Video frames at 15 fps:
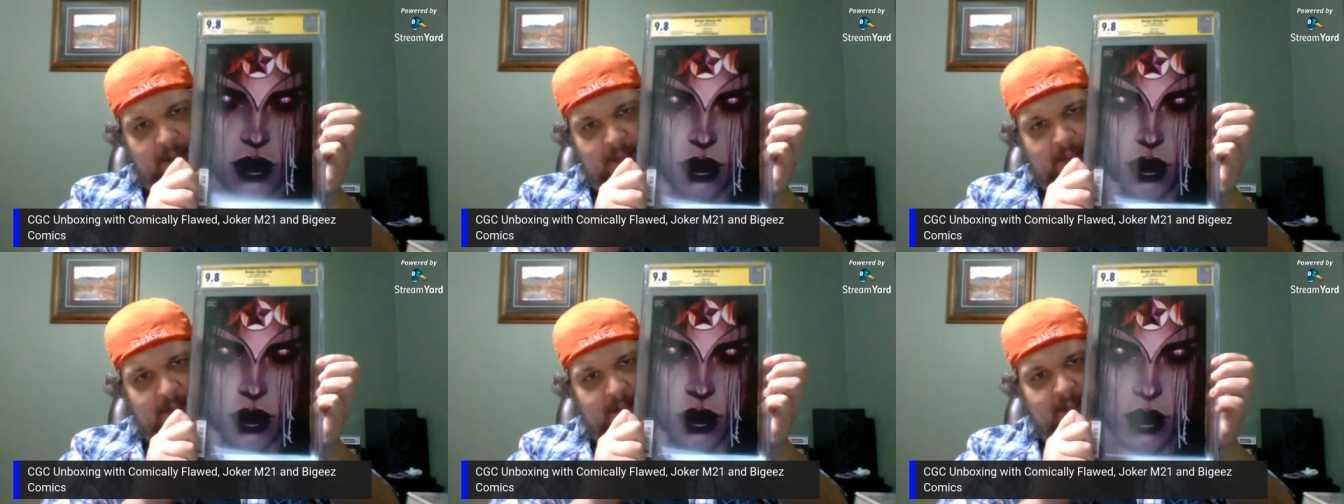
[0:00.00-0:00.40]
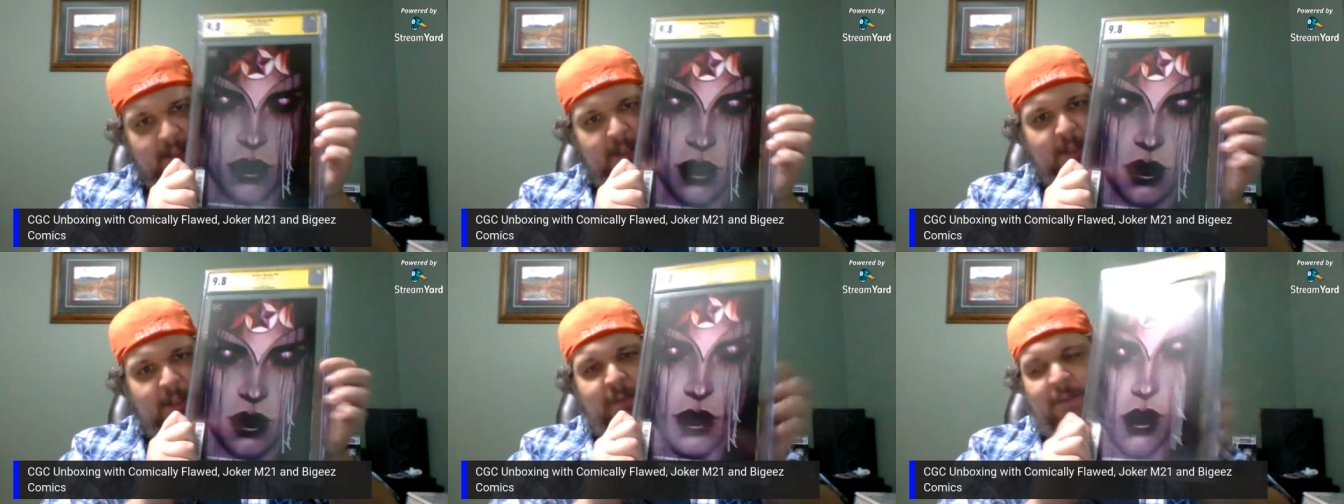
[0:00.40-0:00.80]

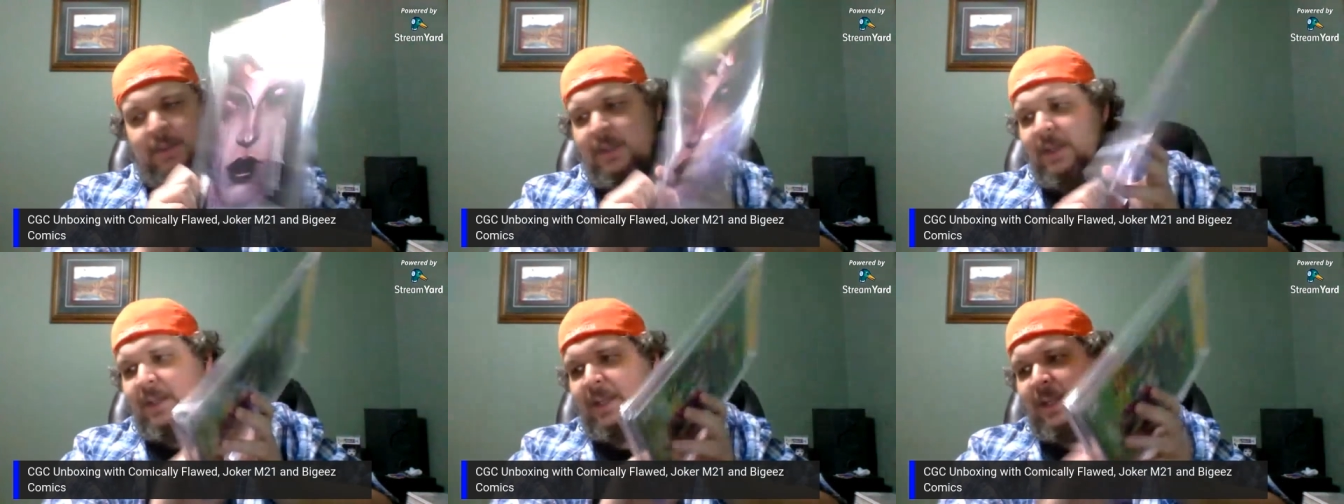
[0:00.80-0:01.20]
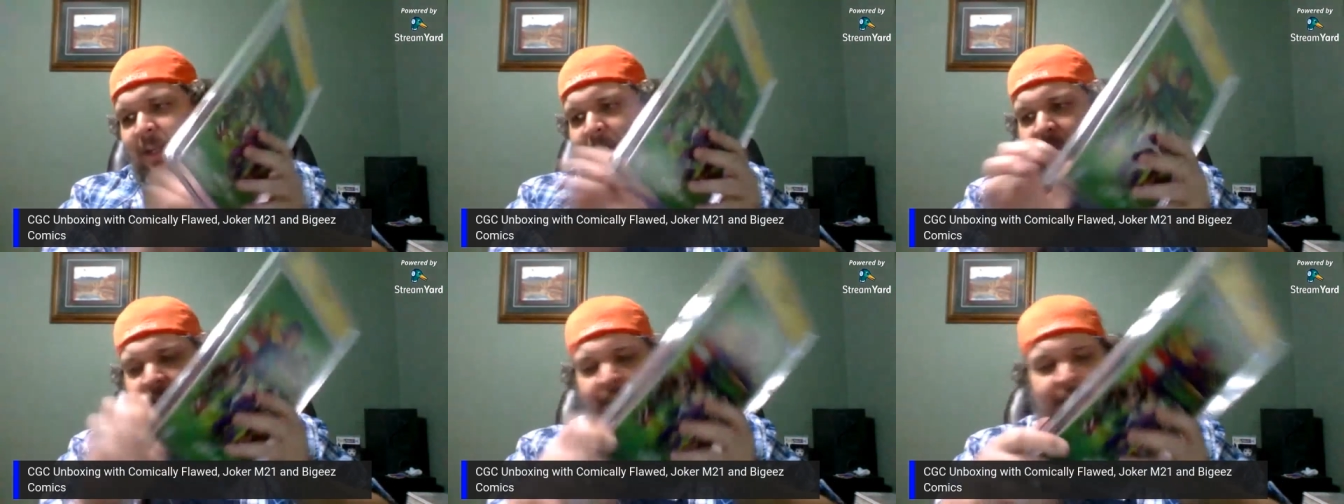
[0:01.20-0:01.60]
So
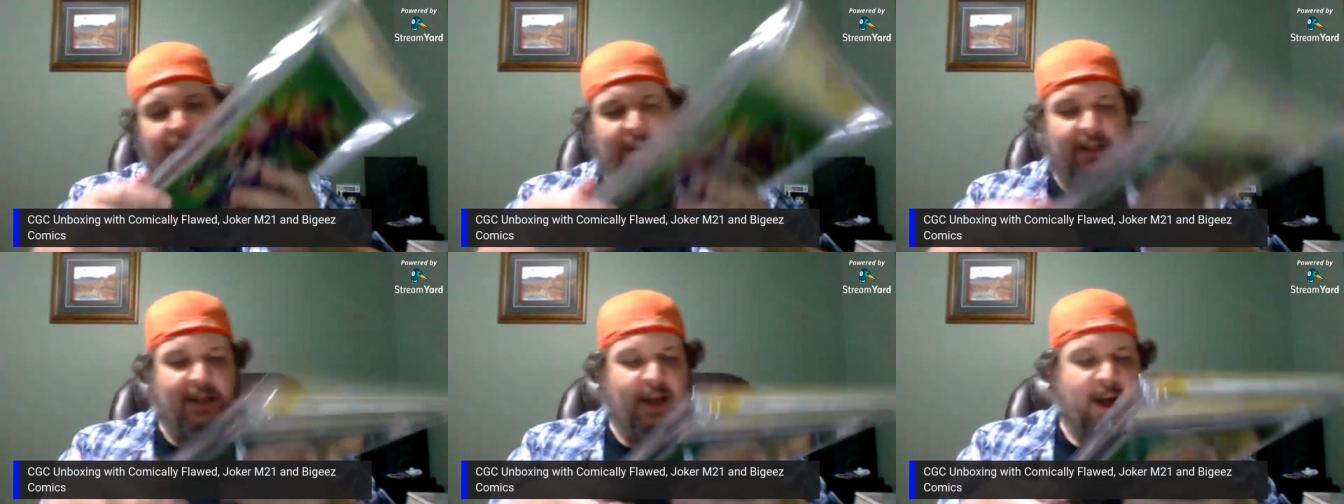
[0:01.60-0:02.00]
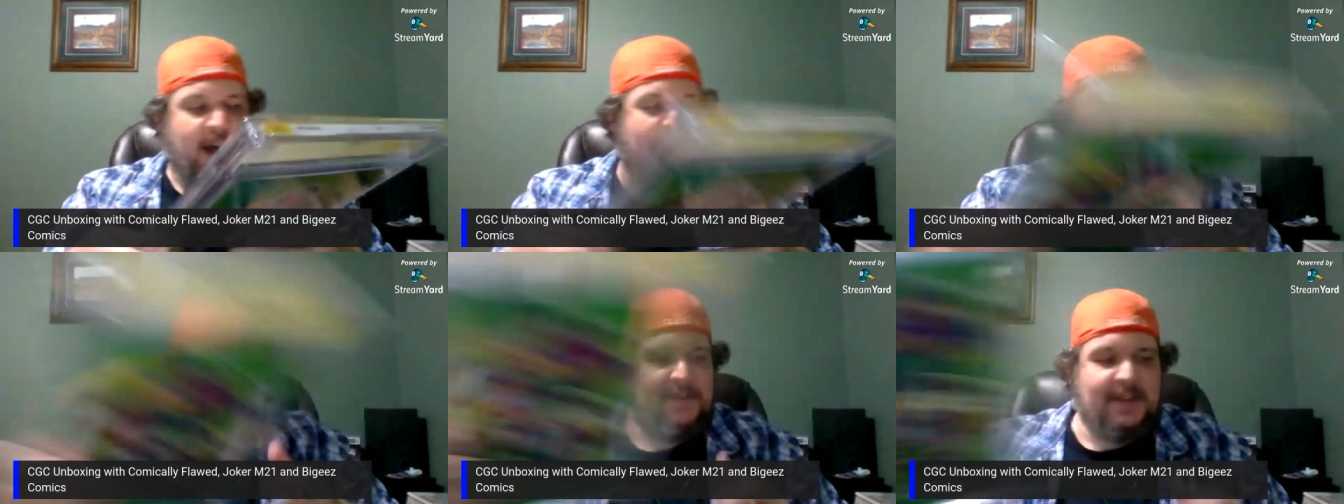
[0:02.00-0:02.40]

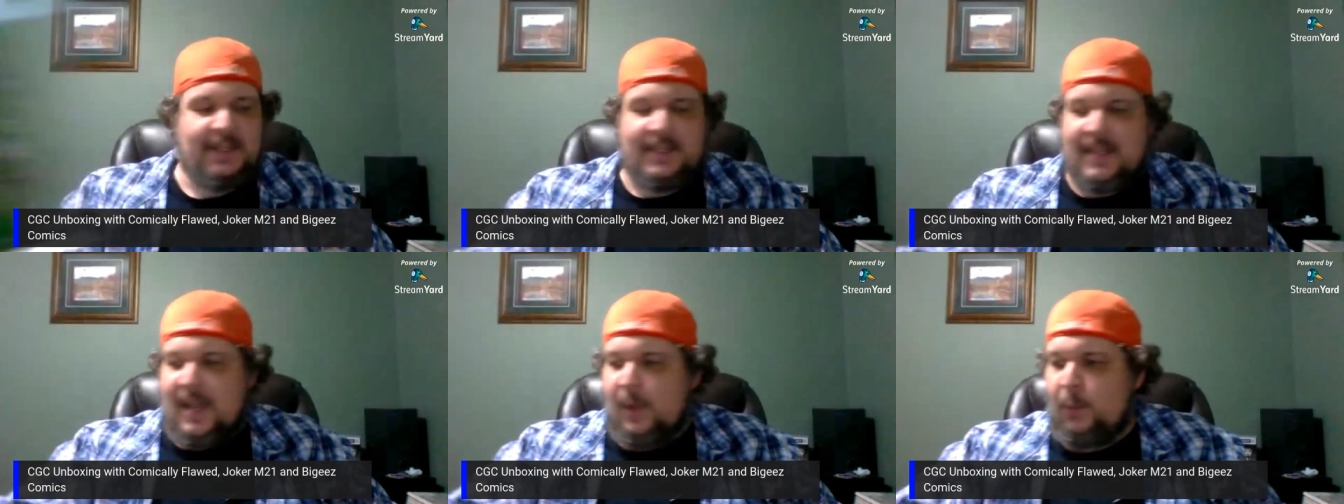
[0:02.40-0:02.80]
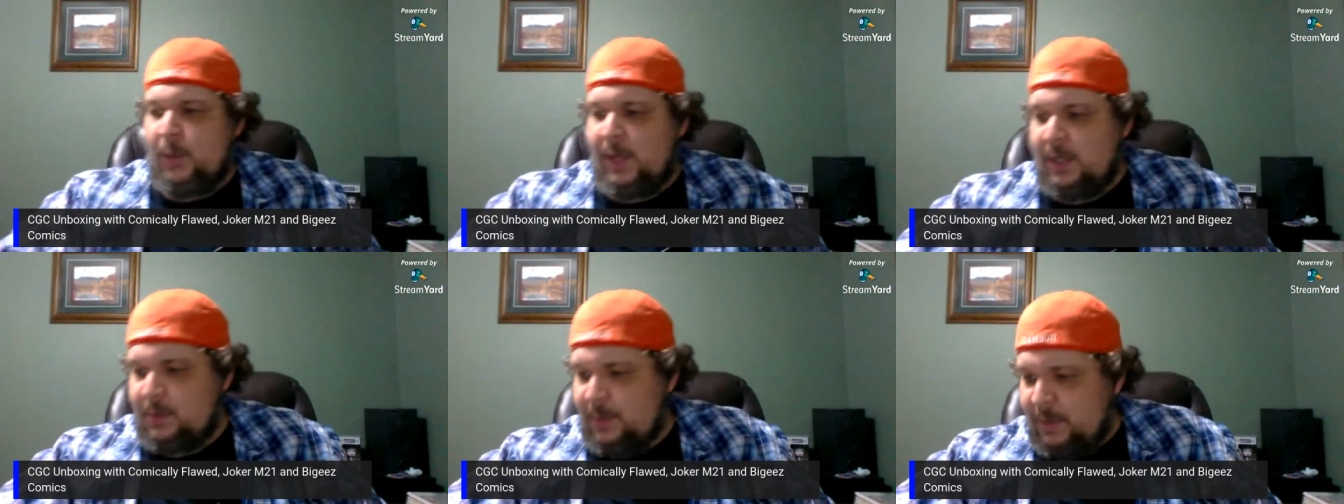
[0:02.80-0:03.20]
I haven't decided
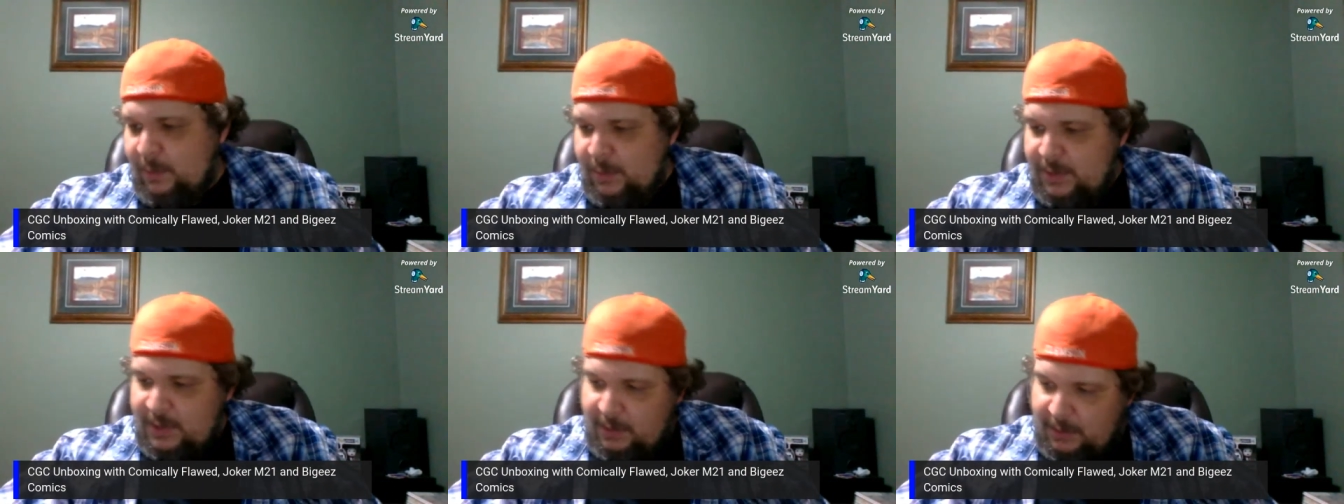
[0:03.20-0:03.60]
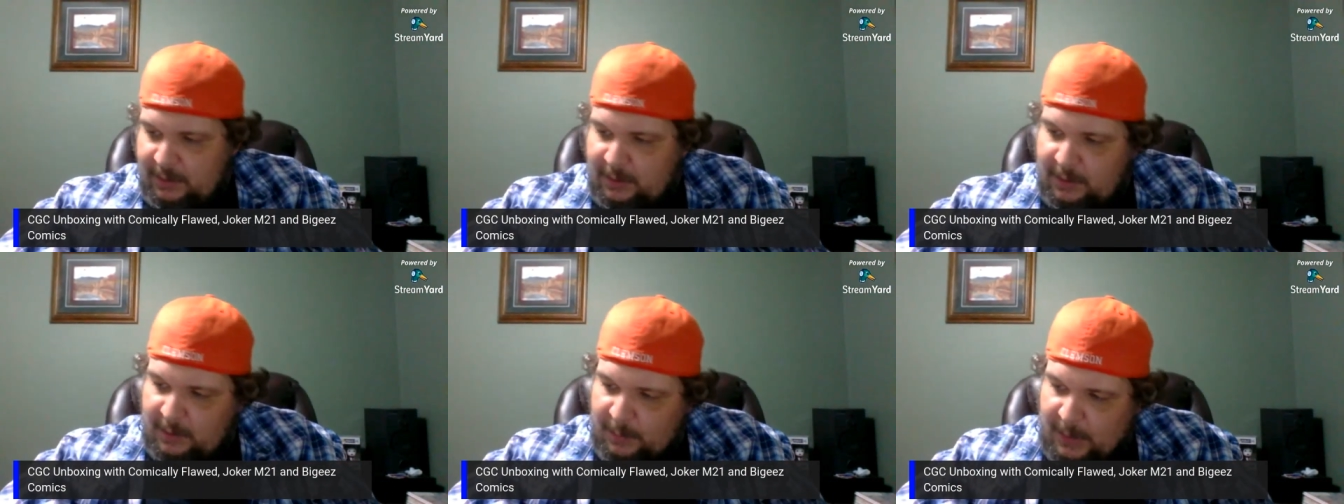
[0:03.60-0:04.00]
which, but we'll see
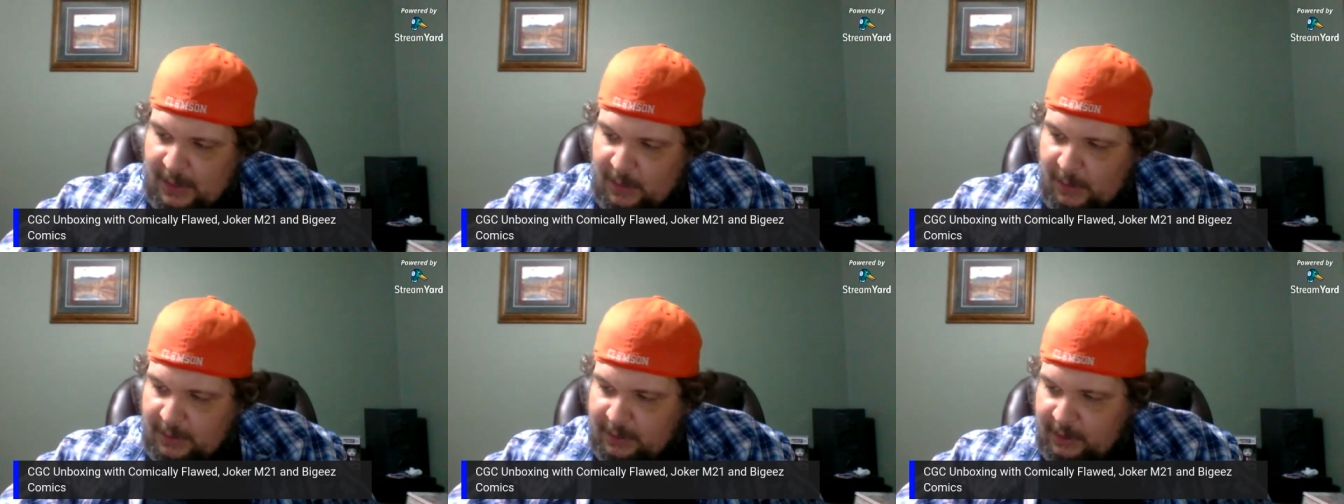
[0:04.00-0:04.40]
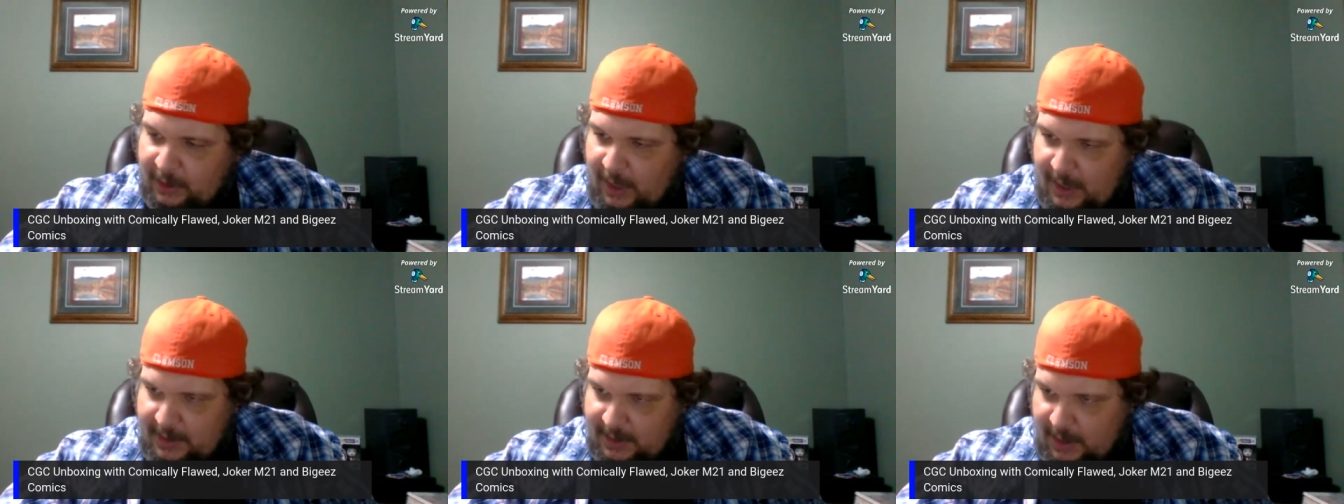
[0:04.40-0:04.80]
what depending on what the
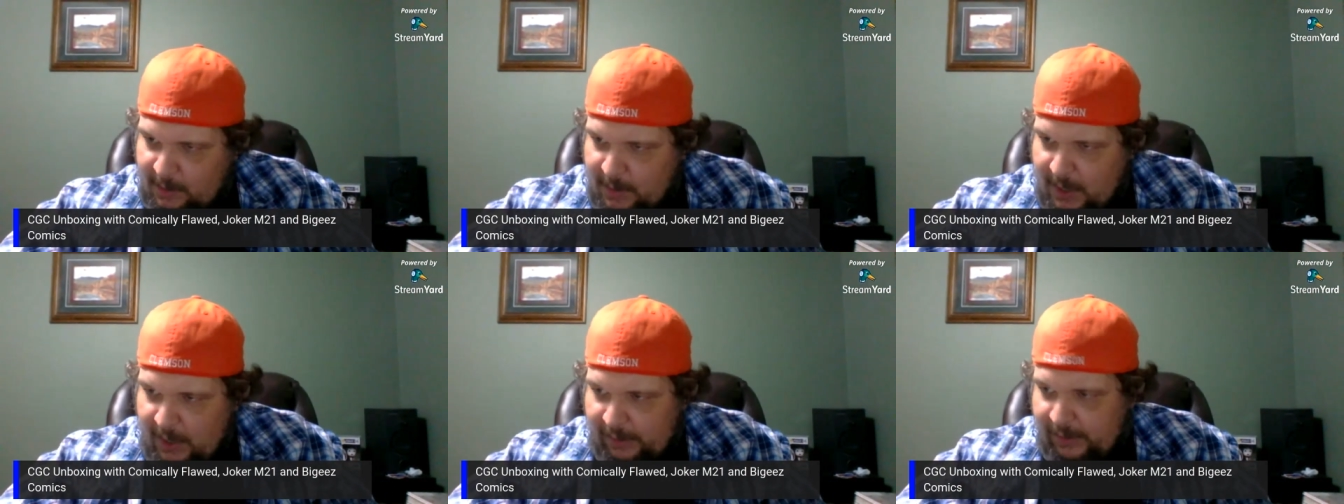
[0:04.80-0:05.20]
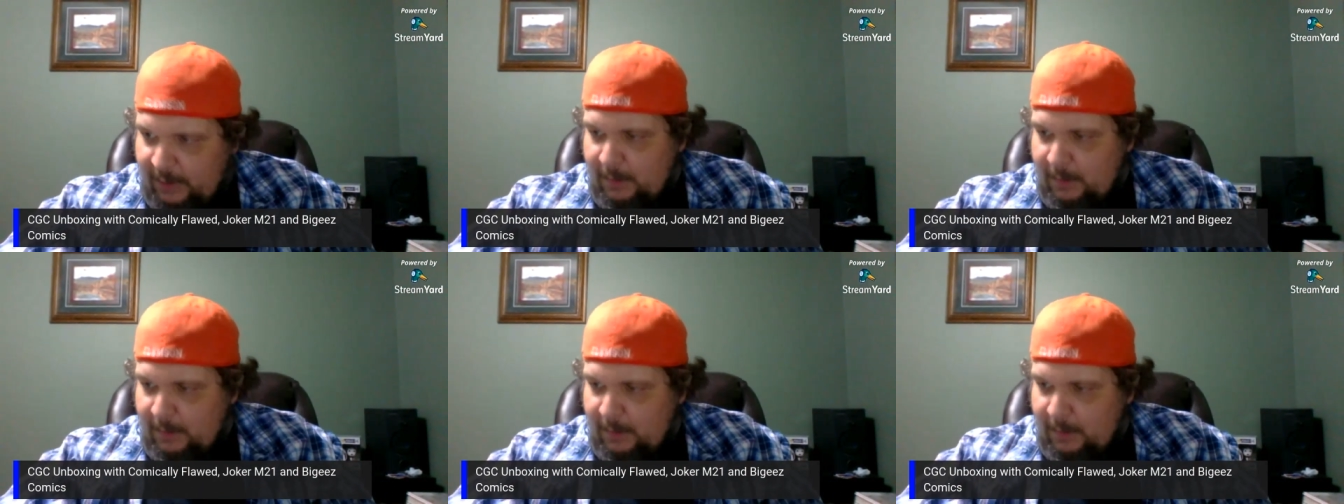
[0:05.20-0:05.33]
grades come out.